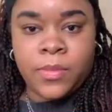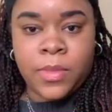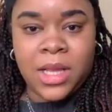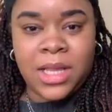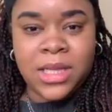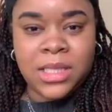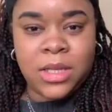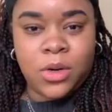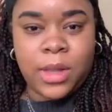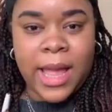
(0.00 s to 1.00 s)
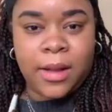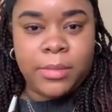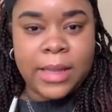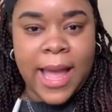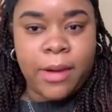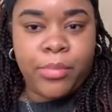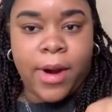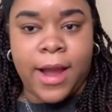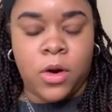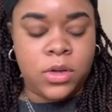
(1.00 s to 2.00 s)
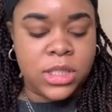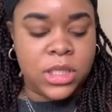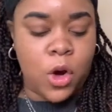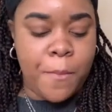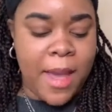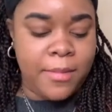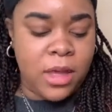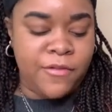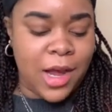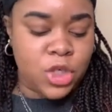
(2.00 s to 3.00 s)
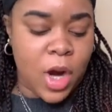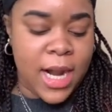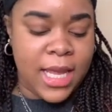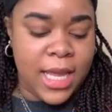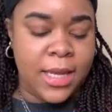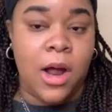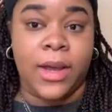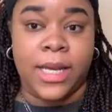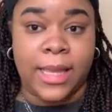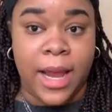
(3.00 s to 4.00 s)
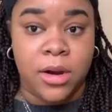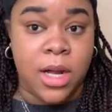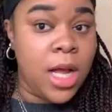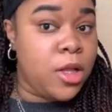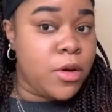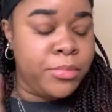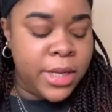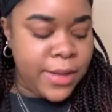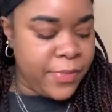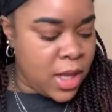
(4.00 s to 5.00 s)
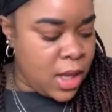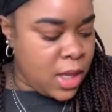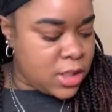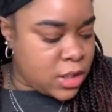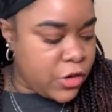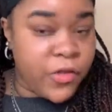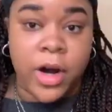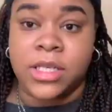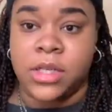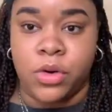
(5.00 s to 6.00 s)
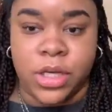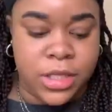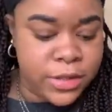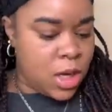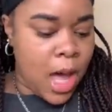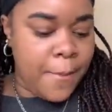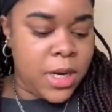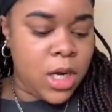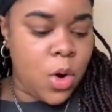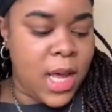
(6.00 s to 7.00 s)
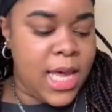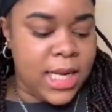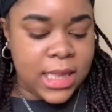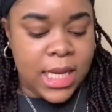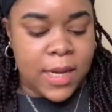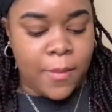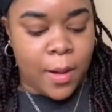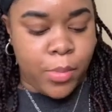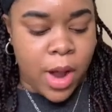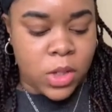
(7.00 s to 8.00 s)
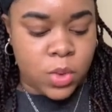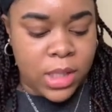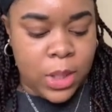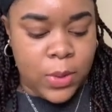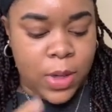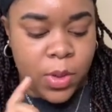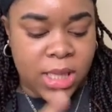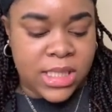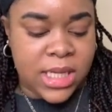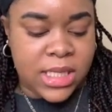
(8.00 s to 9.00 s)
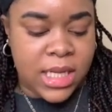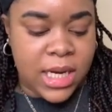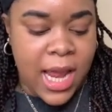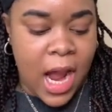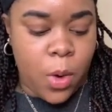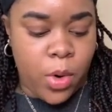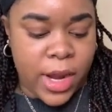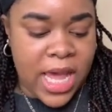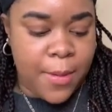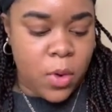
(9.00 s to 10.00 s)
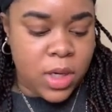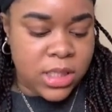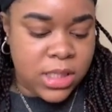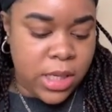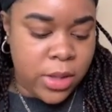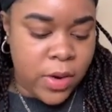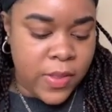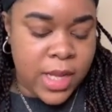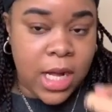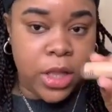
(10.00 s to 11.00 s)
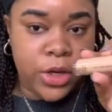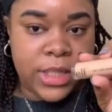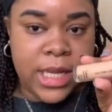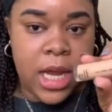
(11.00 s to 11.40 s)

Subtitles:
It looks a little like black brown, so maybe if I try it again I'll get a lighter color, but so far so good. I'm gonna go ahead and clean up my brows really quick with the 16-hour Camel Concealer in the color Tan